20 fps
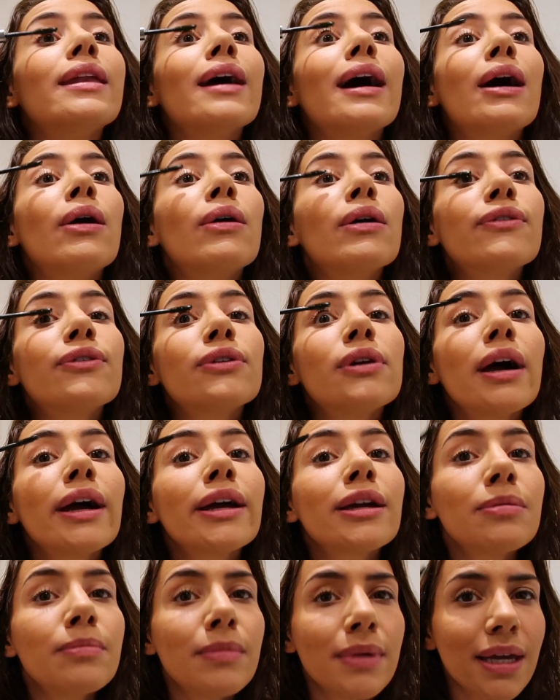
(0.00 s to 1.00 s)
Now, if you're
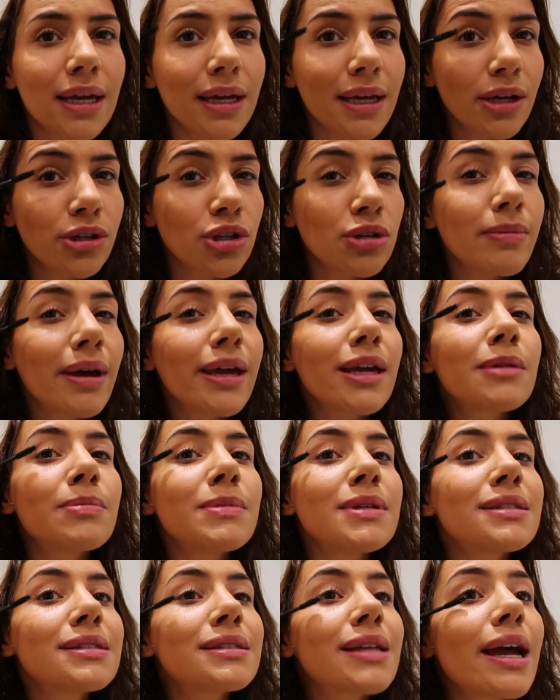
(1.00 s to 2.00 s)
like me and you make
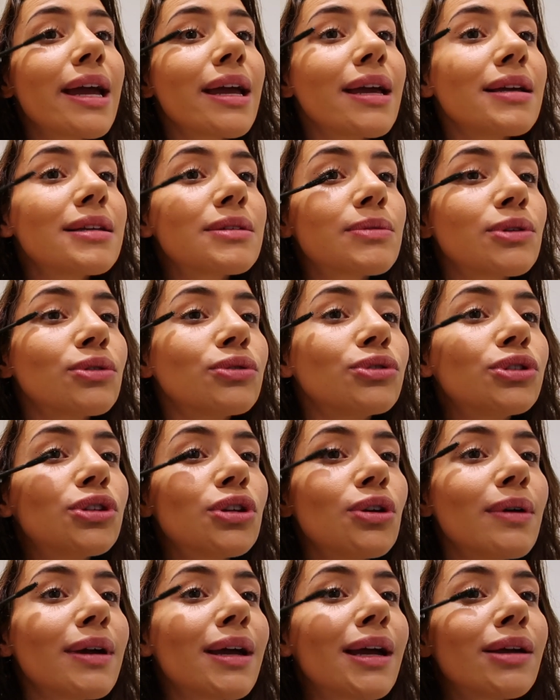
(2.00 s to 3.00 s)
mistakes when you're
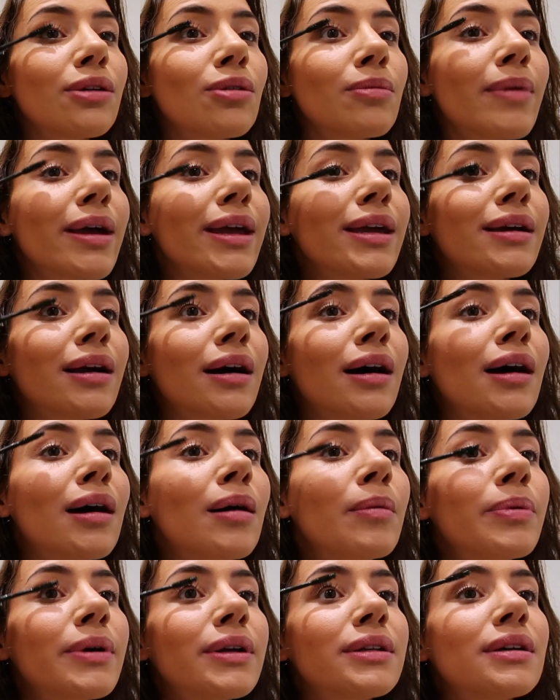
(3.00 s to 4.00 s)
doing your
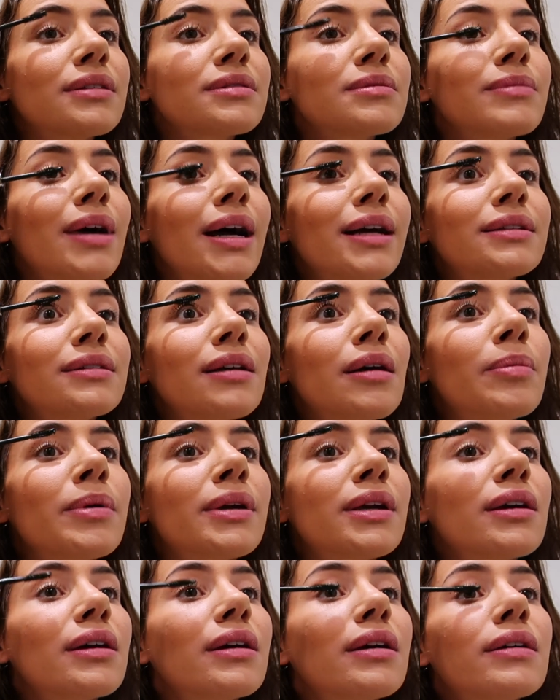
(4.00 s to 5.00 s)
makeup, it doesn't matter
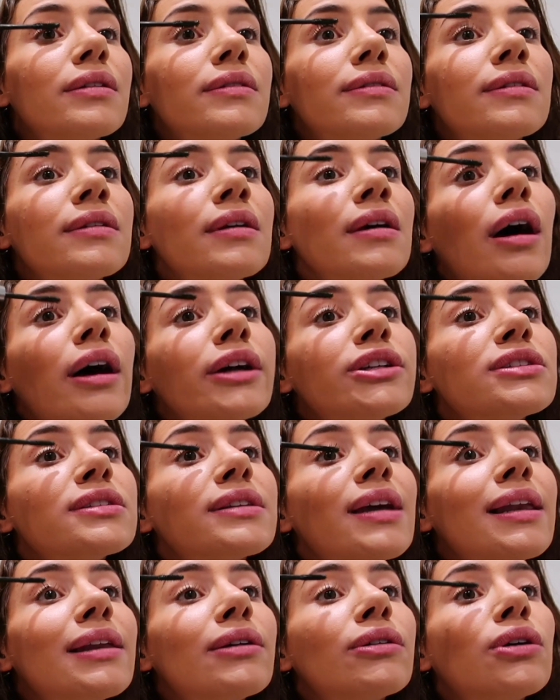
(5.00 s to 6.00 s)
because I just
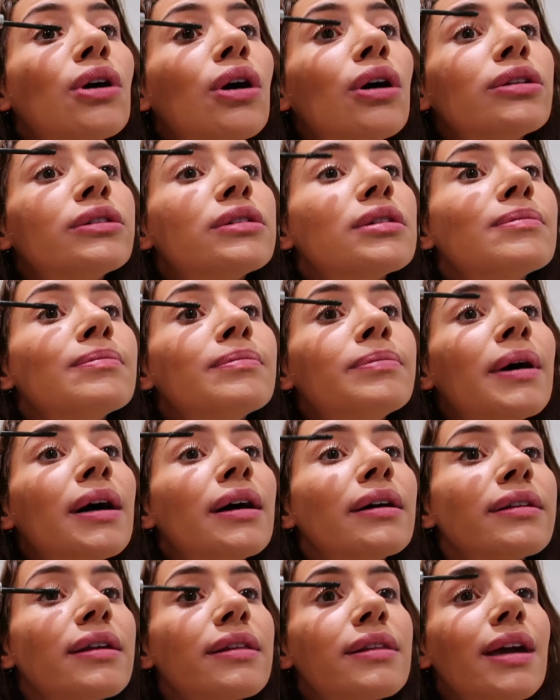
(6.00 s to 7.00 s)
get a little cotton
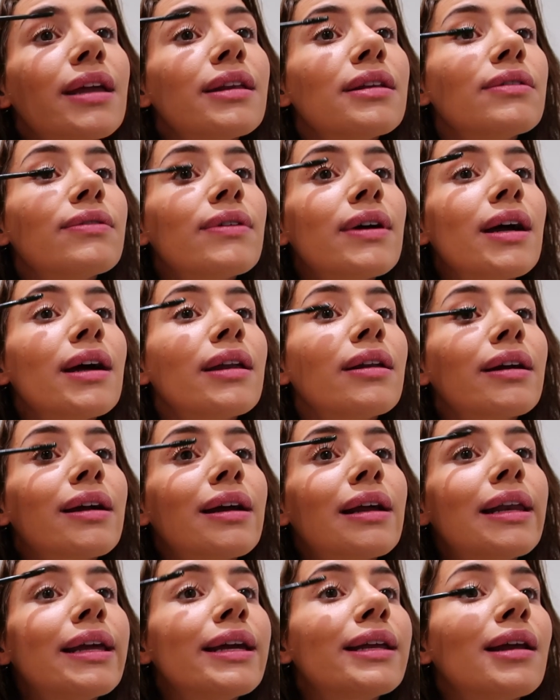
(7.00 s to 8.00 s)
bud at the end of it and I
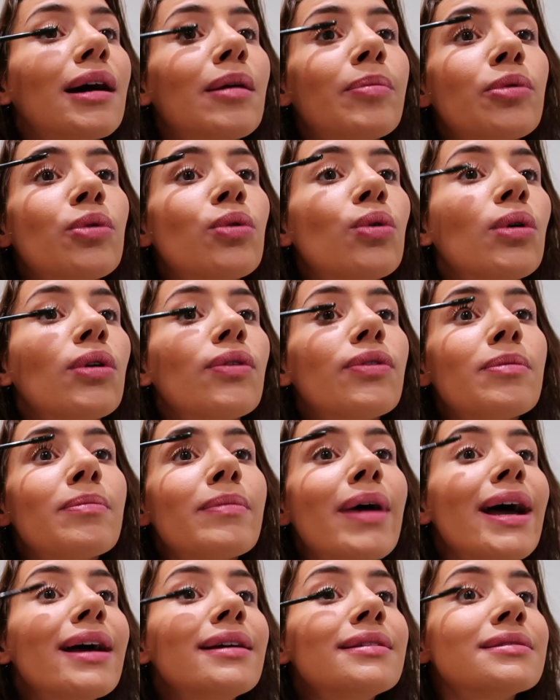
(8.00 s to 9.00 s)
clean up all of the
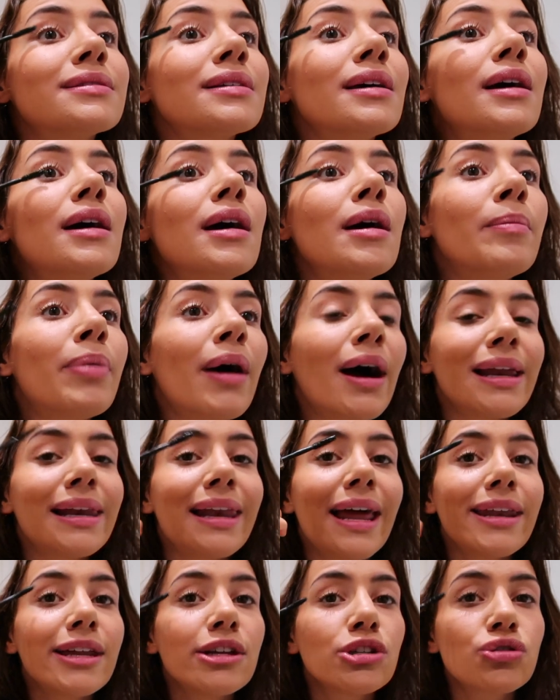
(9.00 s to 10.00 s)
mess. But I
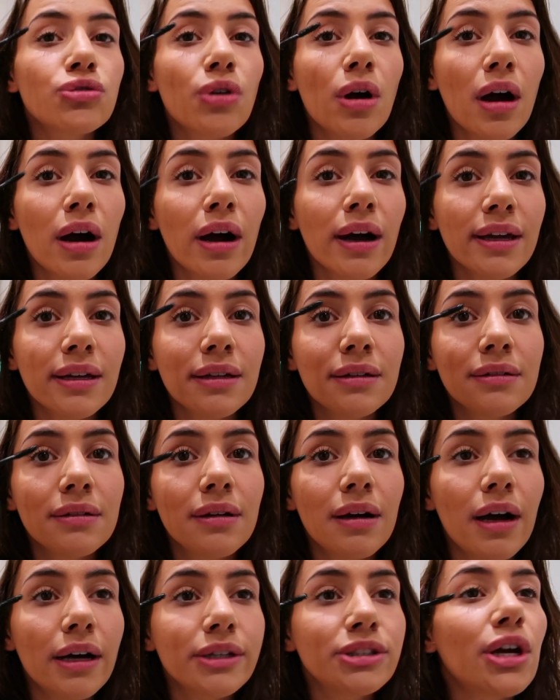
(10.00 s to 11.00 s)
let it dry.
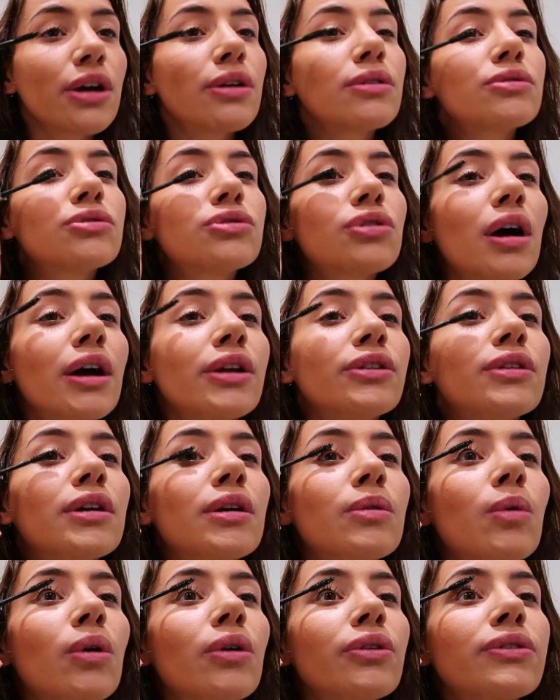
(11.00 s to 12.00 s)
I don't try and do
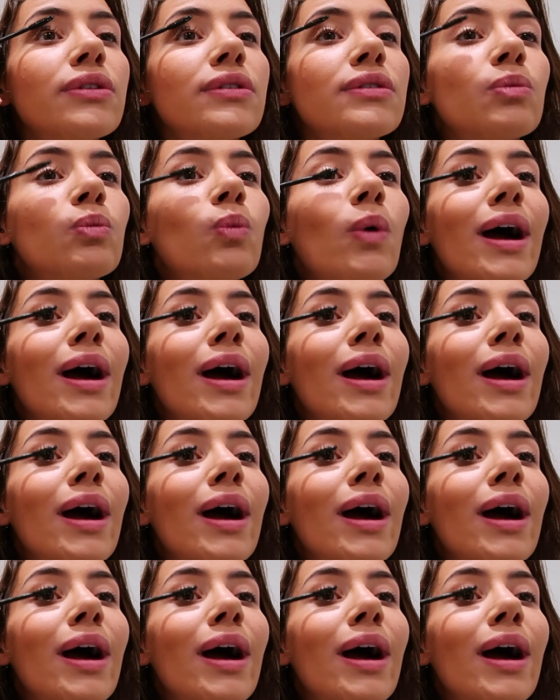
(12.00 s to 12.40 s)
it whilst it's